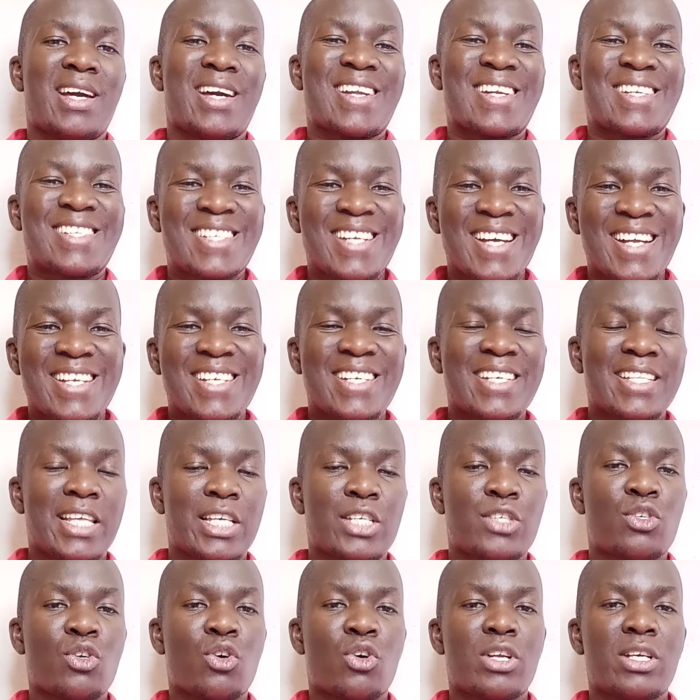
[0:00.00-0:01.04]
retelling the
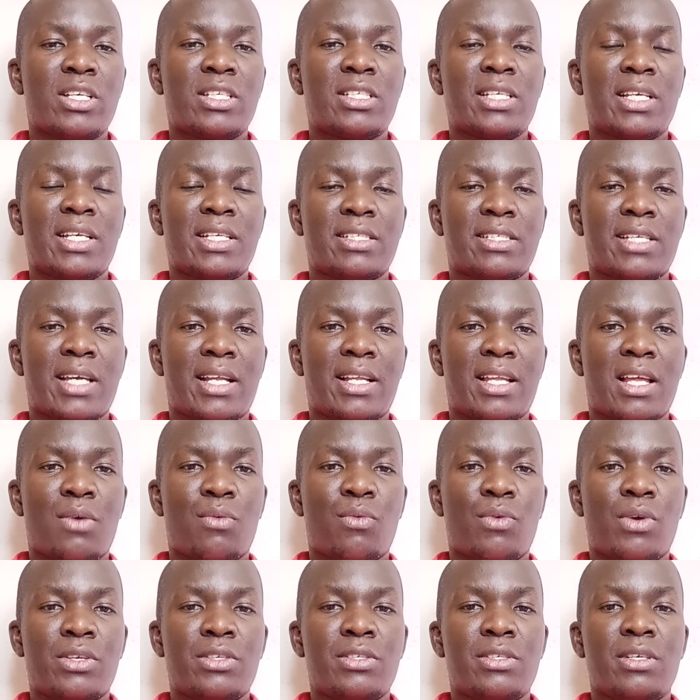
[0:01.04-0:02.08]
stories in sign
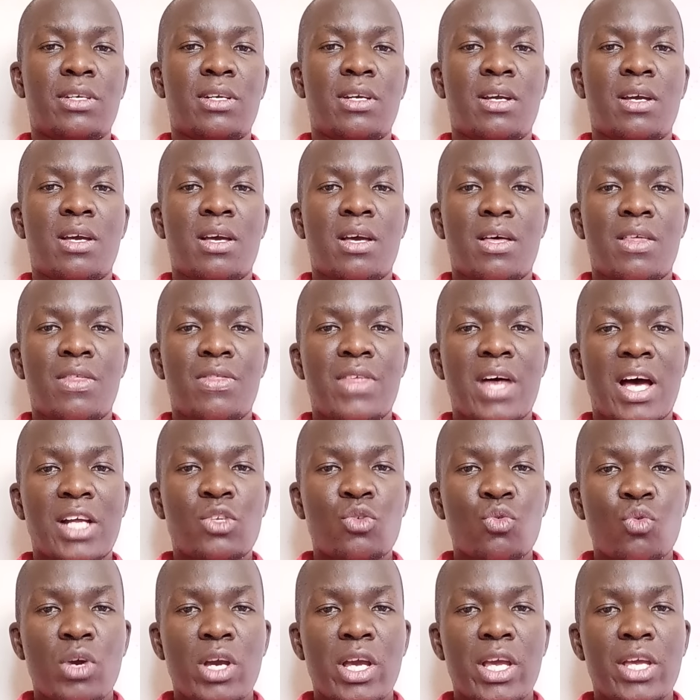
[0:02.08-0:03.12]
language. That
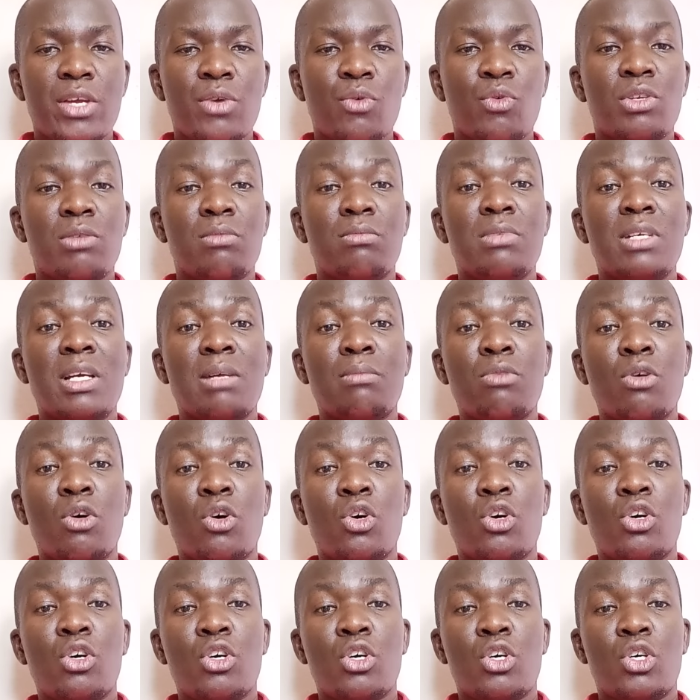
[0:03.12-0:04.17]
way, we'll be
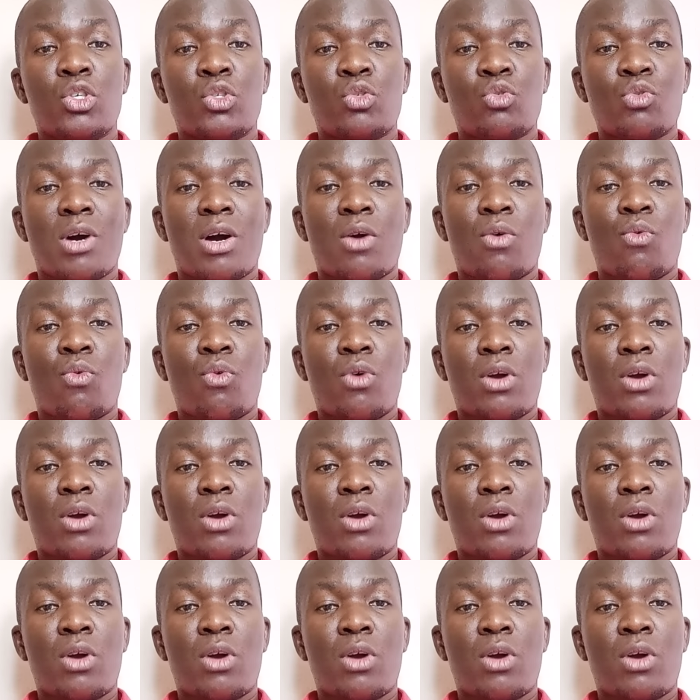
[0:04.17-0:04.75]
able to